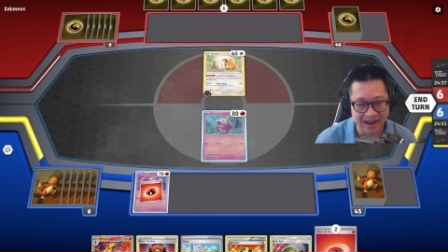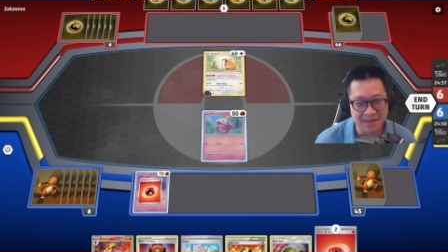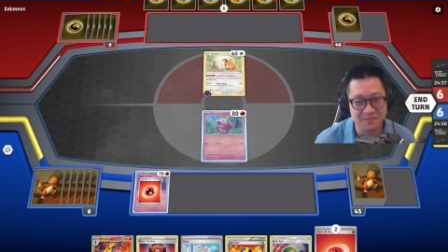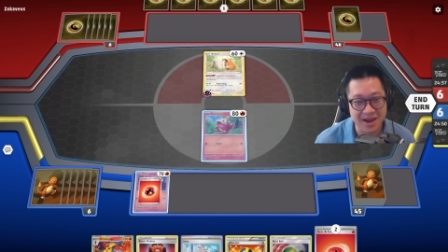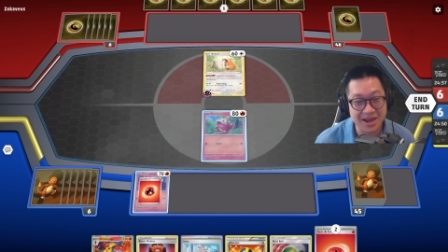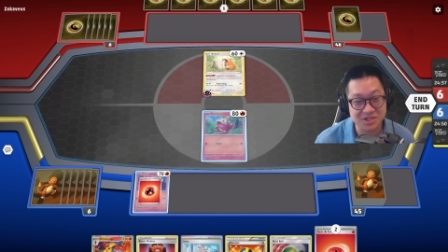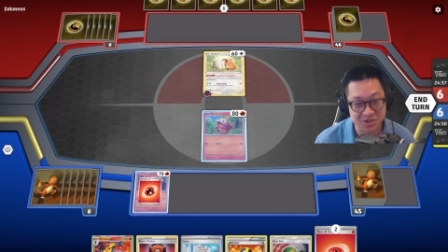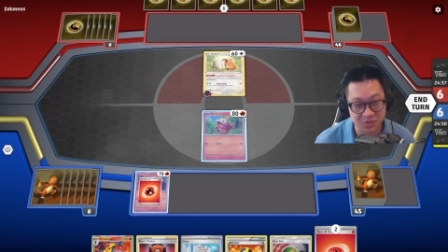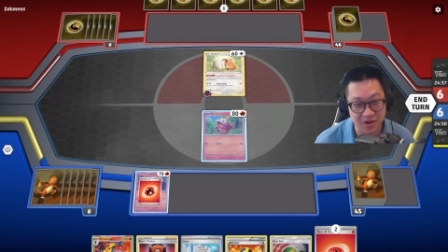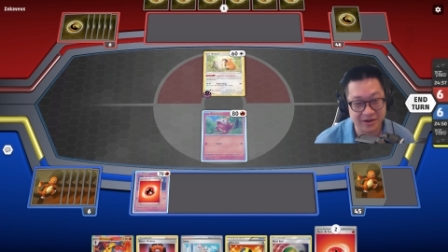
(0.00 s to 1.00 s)
And my
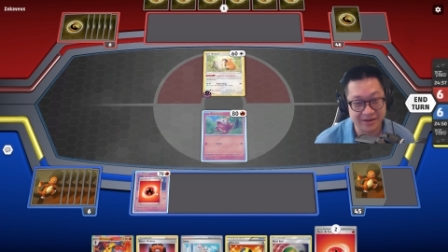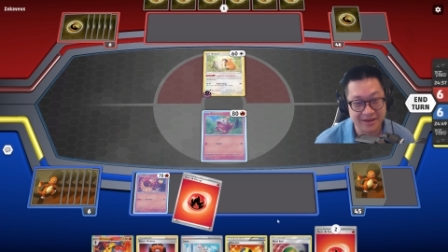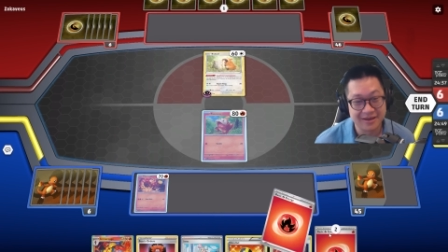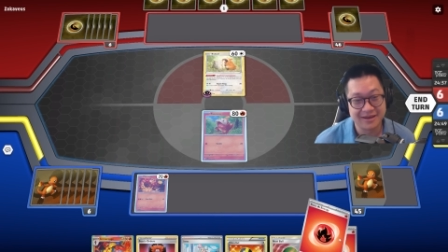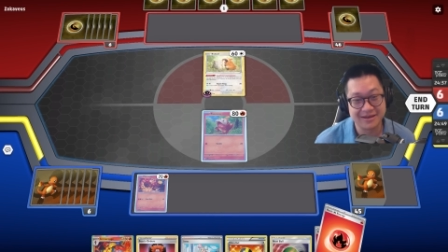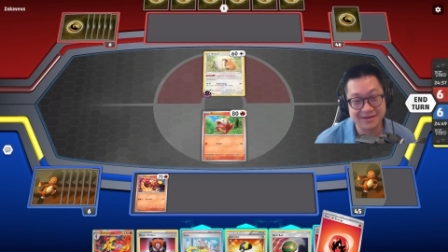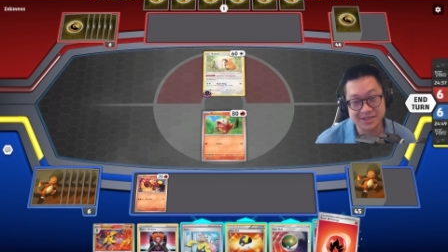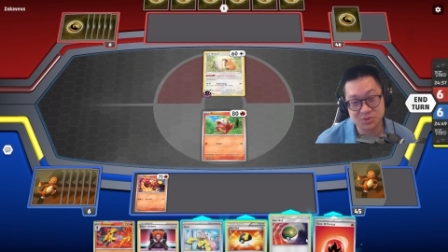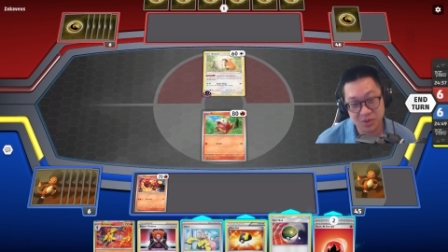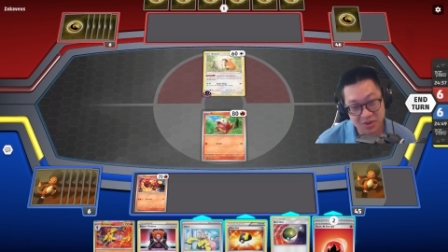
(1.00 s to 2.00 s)
turn one
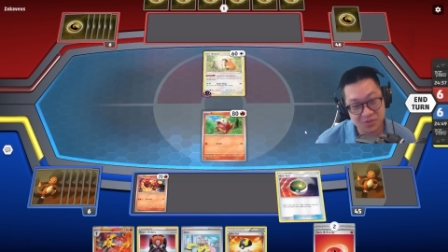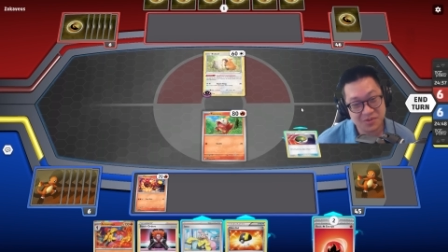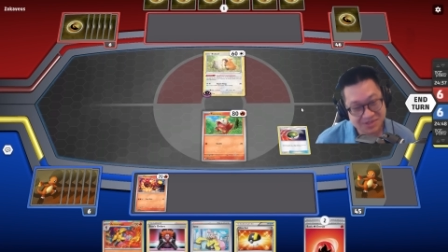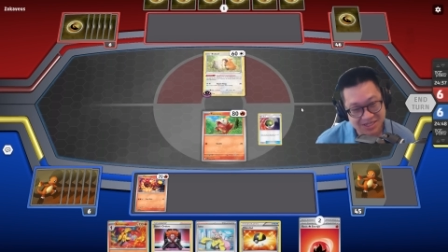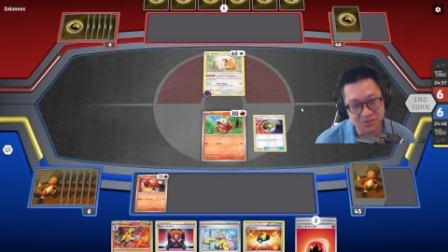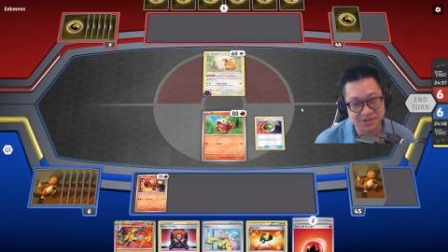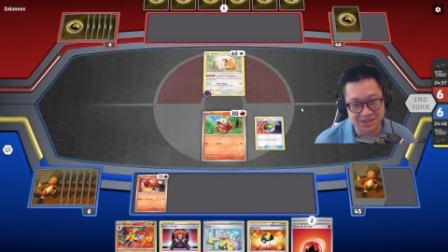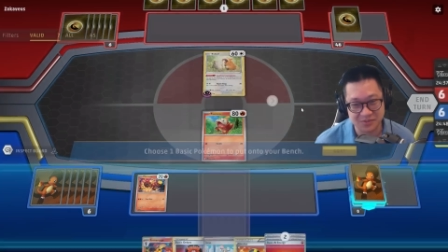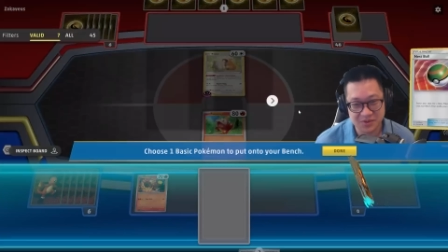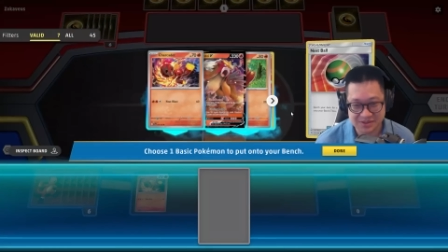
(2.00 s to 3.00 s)
is well, we'll see, we'll
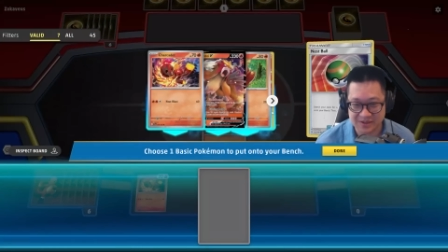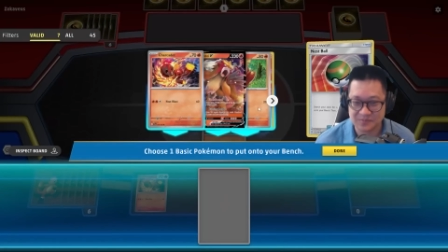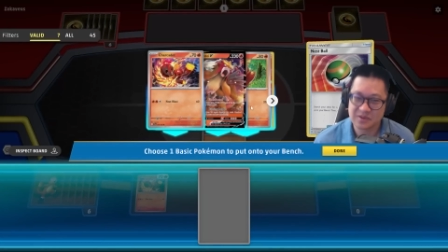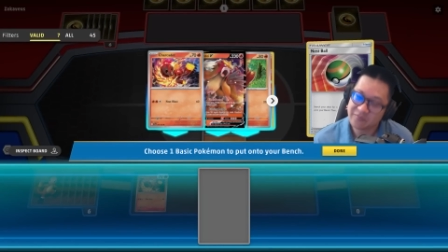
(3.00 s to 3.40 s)
see, we'll see.